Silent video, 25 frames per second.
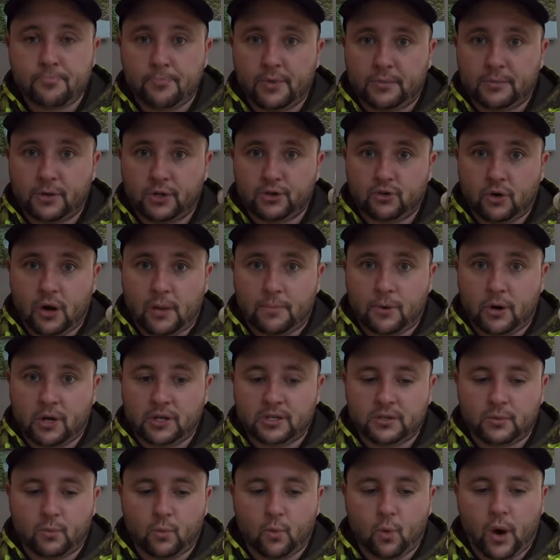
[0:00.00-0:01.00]
I'm gonna drop
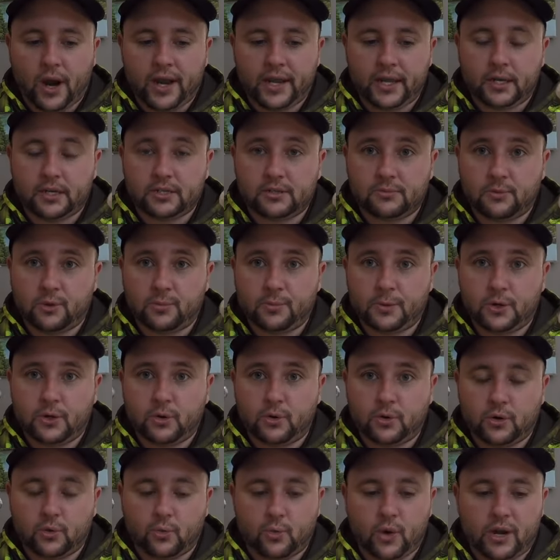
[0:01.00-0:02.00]
on some white because I'm gonna be
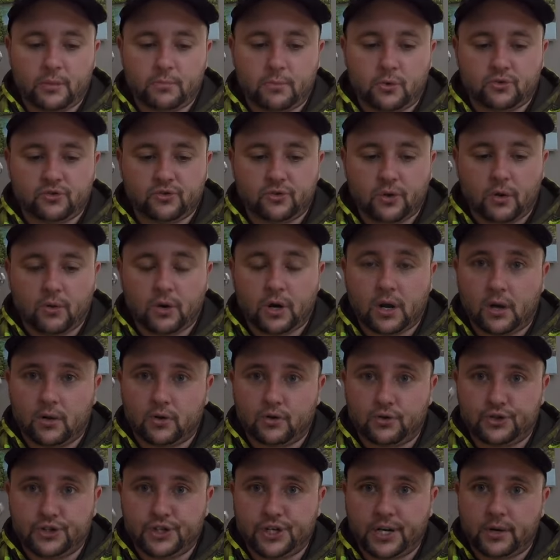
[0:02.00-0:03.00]
doing a rainbow trout
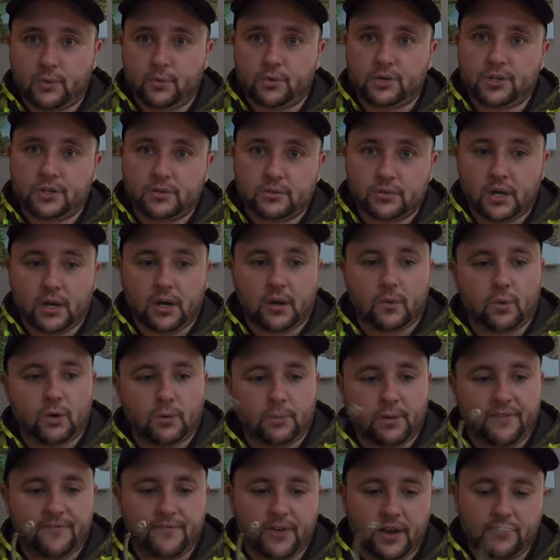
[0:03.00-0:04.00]
color jig, which is uh,
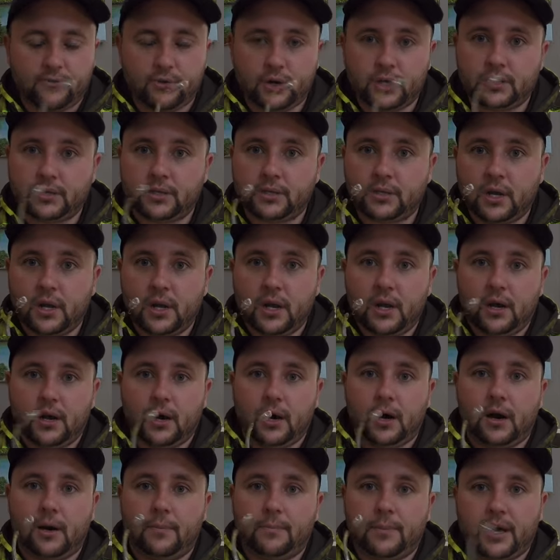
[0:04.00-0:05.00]
one of my favorites.
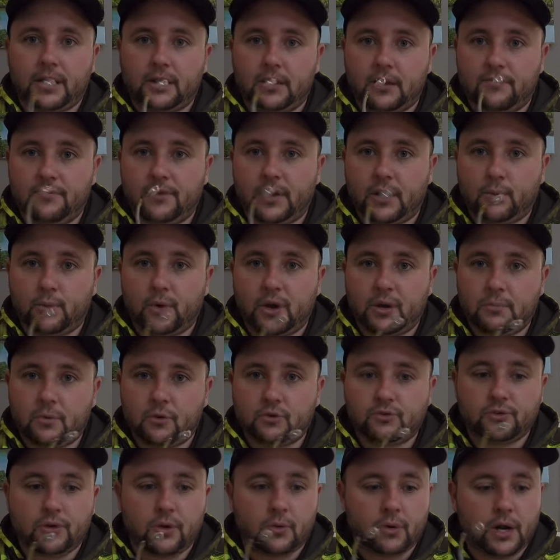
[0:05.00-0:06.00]
Um, I love that
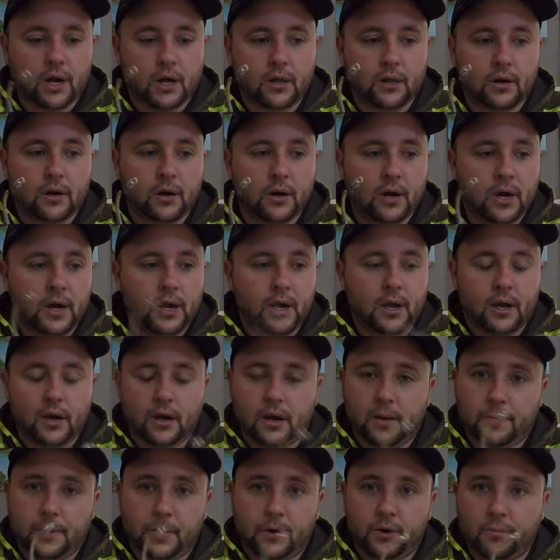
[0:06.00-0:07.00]
rainbow trout color.
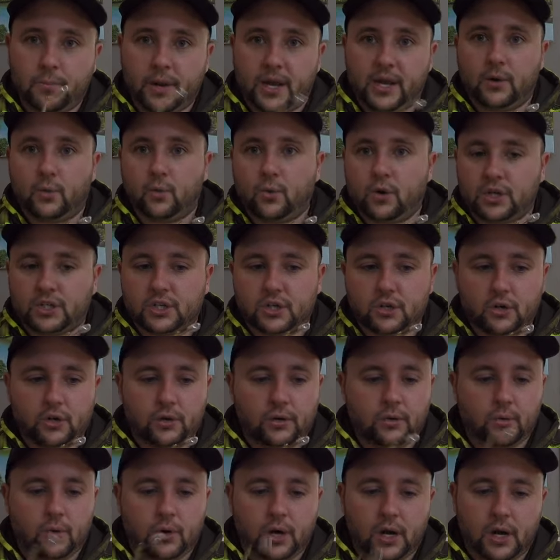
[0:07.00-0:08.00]
Up here in Maine, it works
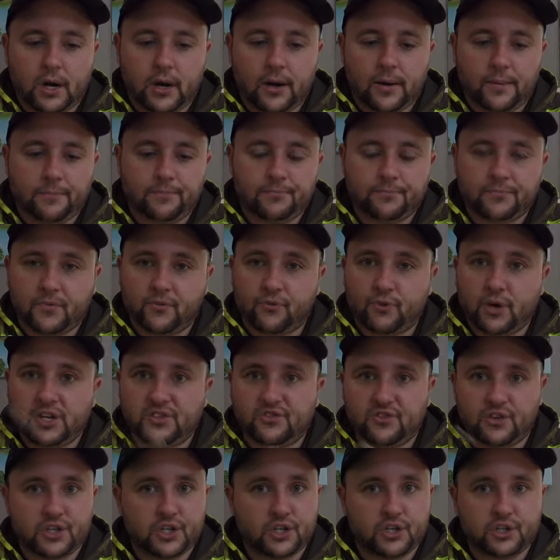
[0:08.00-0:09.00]
good. Um, for
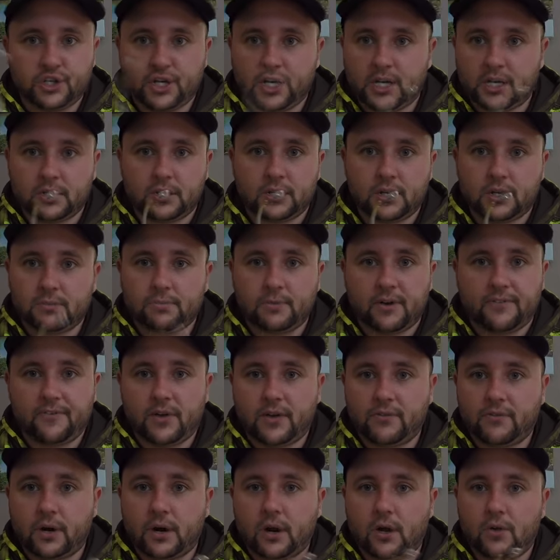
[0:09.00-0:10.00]
ice fishing jigs, it's my
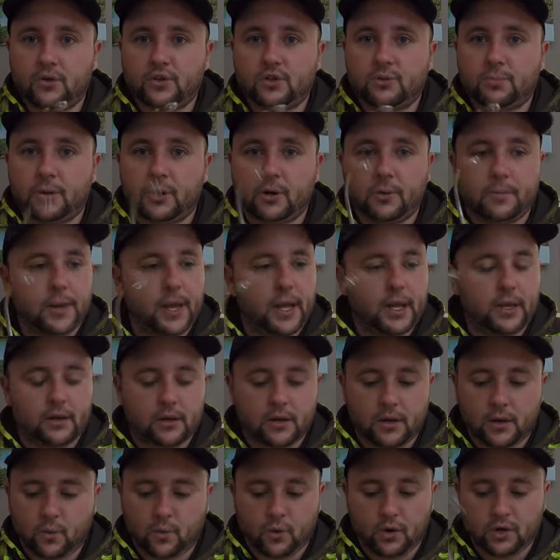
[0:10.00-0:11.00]
favorite color spinner bait.
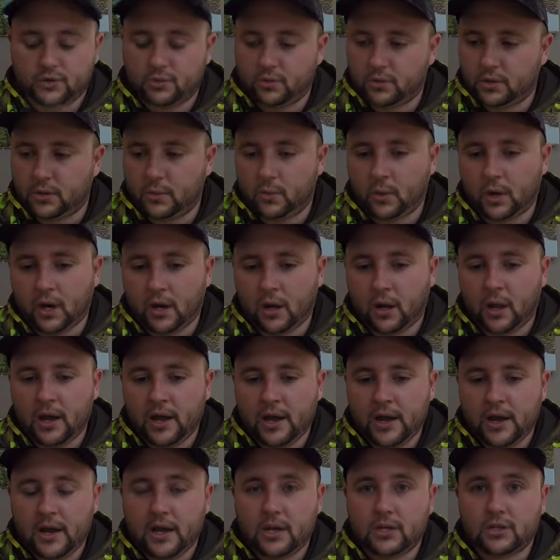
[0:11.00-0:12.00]
It works really well.
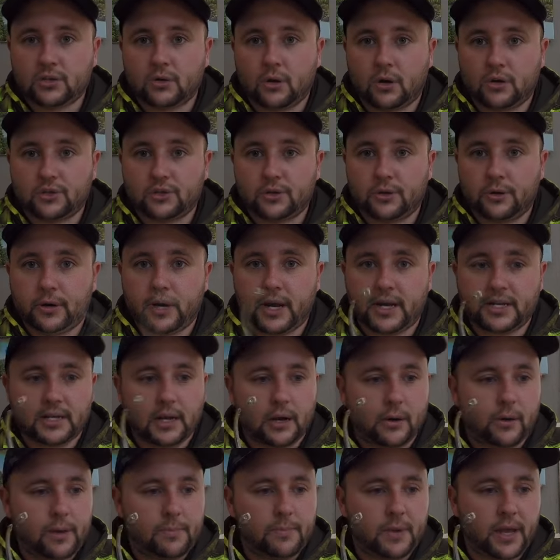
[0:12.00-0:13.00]
So I'll show you guys
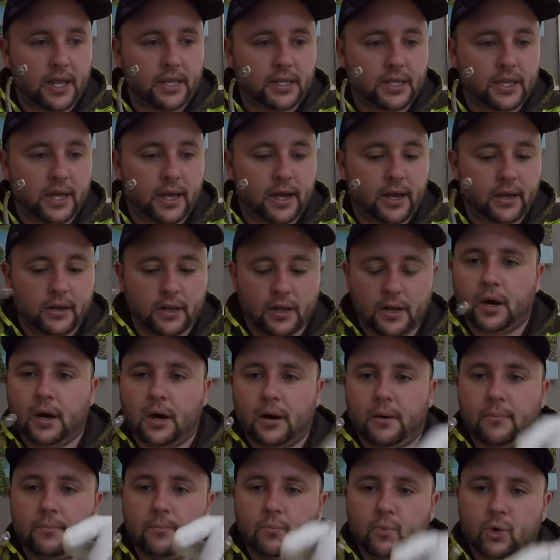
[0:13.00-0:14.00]
how I paint that.
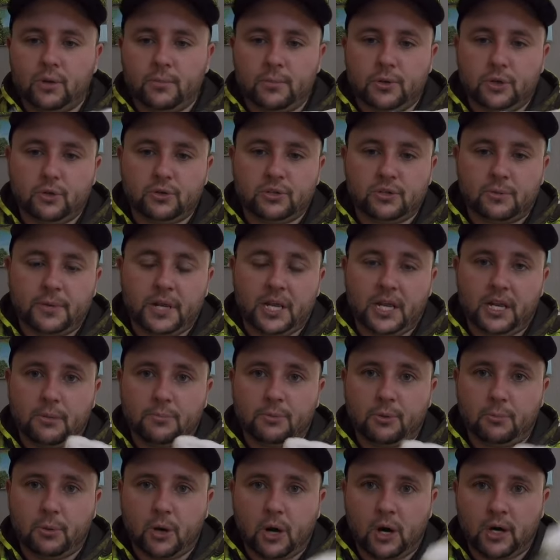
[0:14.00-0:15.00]
Um, what I'm gonna do is I'm gonna heat
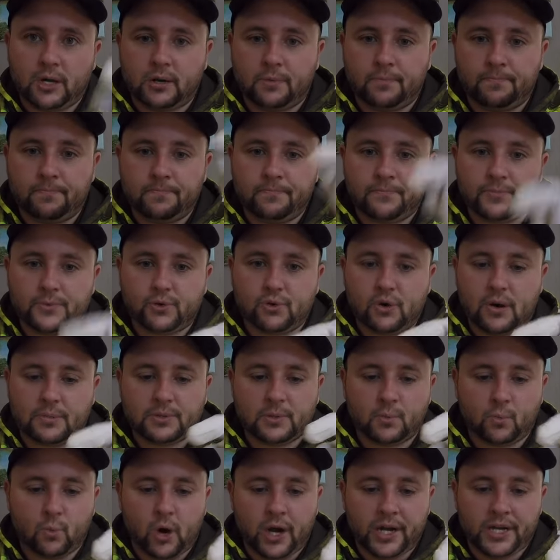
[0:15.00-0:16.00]
up the bottom, drop
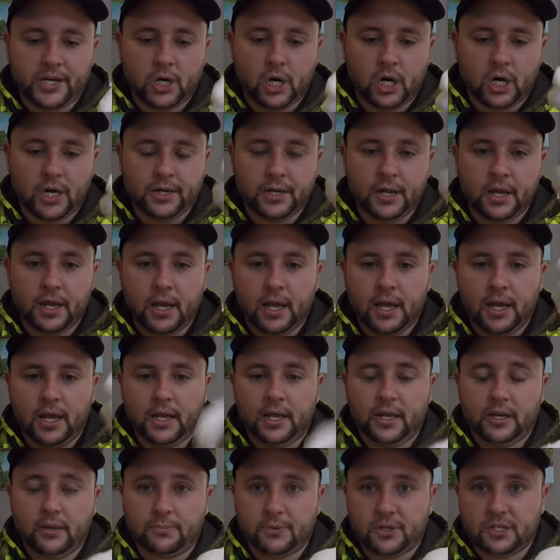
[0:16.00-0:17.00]
some white on,
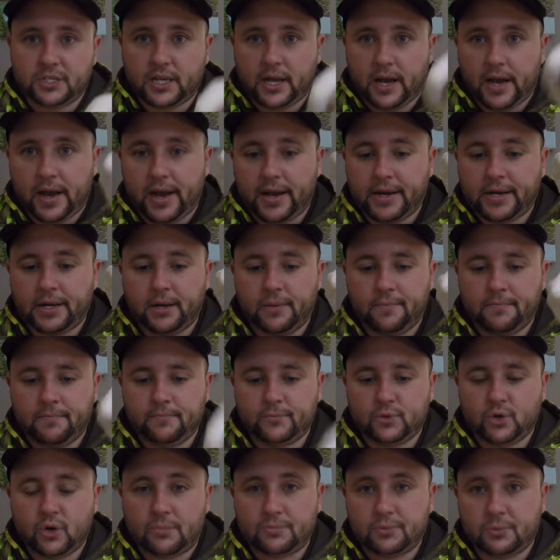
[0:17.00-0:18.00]
heat up the side,
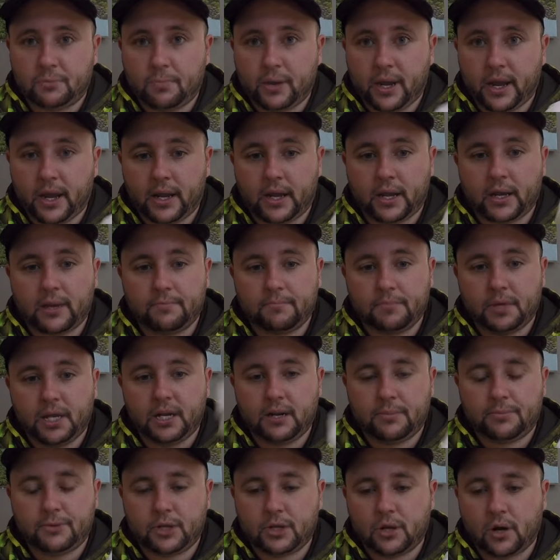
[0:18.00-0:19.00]
drop some pink,
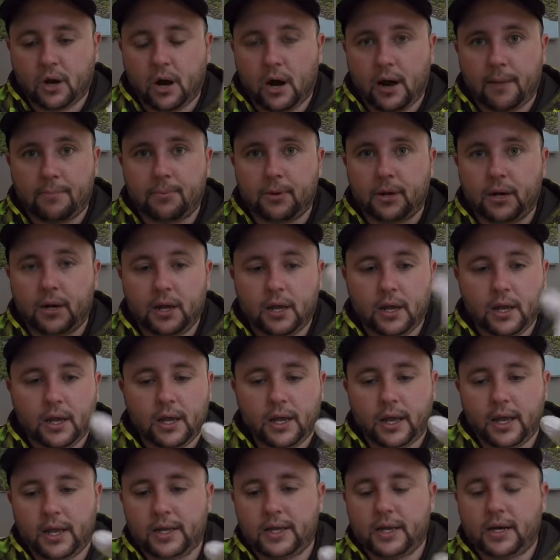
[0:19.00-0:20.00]
heat up the top,
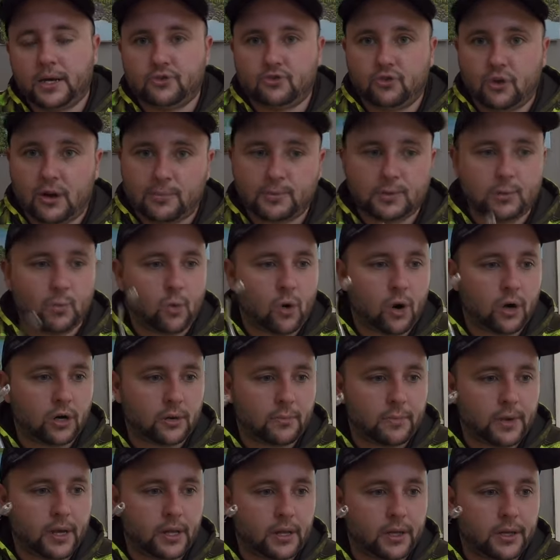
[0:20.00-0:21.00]
and uh, drop some
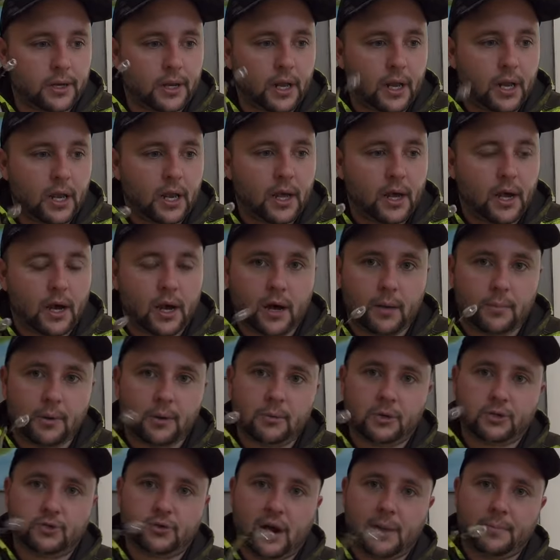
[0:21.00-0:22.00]
watermelon. Um,
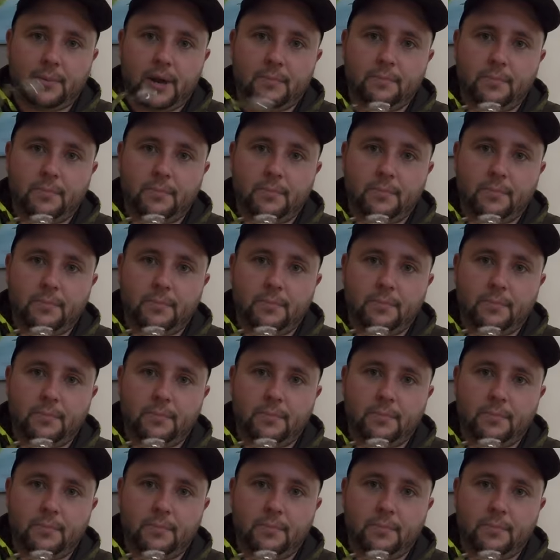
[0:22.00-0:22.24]
I'm gonna try my